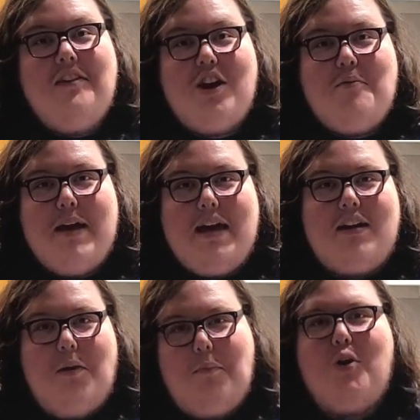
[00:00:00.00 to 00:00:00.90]
And that's how
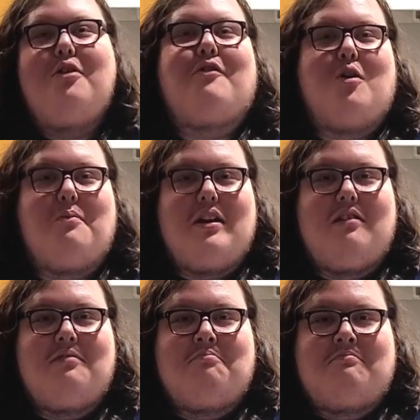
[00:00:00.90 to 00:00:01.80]
you make a bowl of
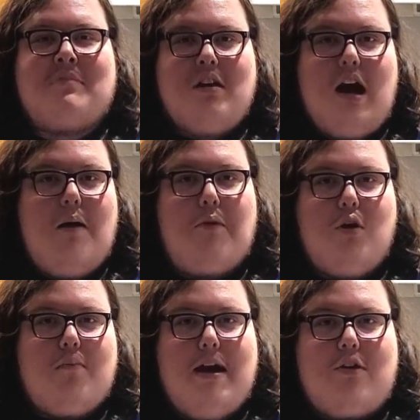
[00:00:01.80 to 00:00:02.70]
oatmeal.
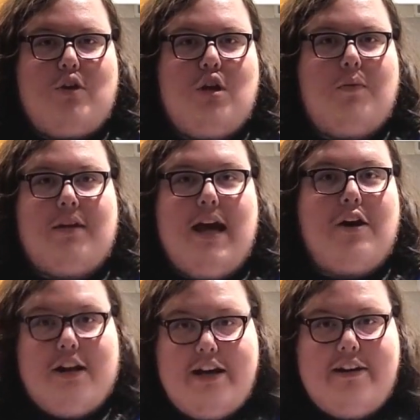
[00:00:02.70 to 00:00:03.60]
I'm Logan
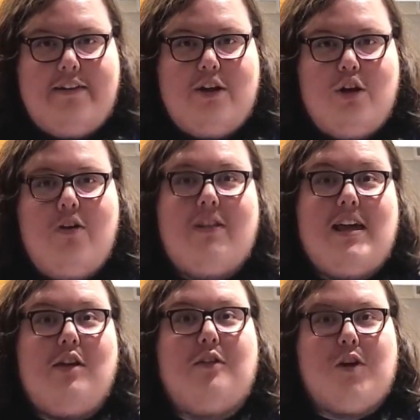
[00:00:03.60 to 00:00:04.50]
McNeil with
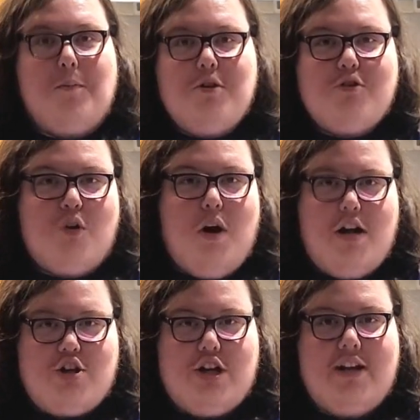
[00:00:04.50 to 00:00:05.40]
NR92. Thank you so much
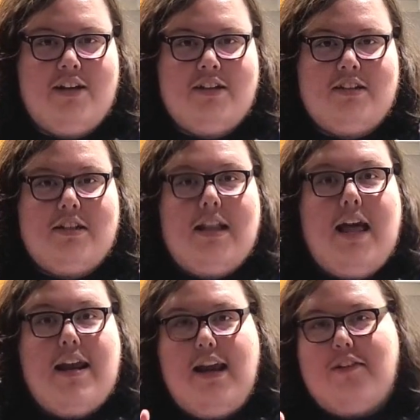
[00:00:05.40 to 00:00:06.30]
for watching.
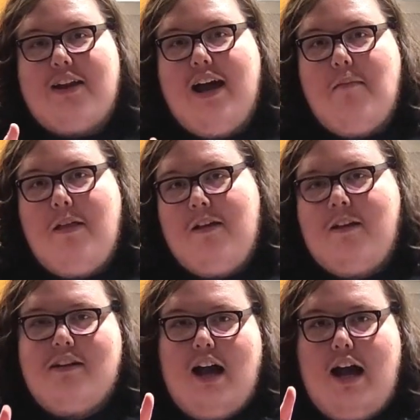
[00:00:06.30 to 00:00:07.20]
And next
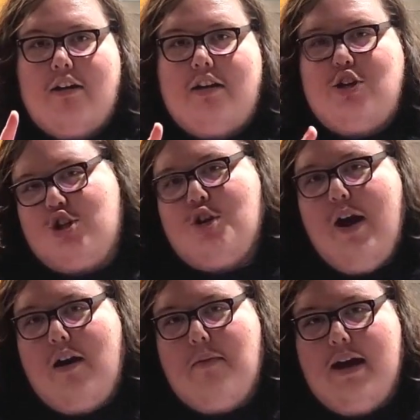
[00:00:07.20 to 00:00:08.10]
time, I'll
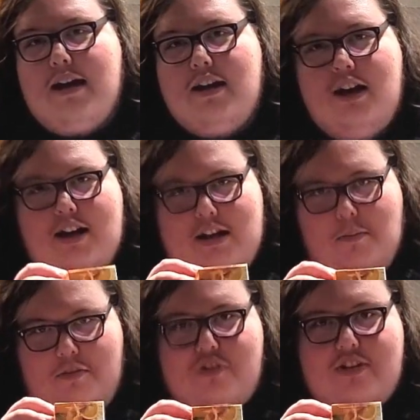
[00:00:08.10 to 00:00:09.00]
teach you how to make
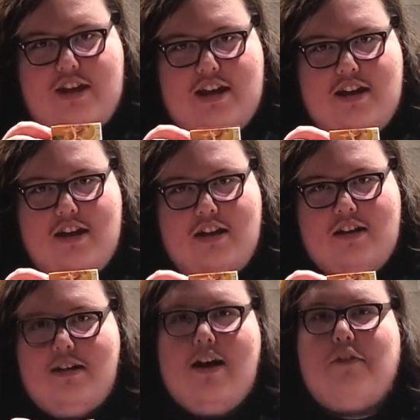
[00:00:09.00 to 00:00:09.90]
a cup of tea.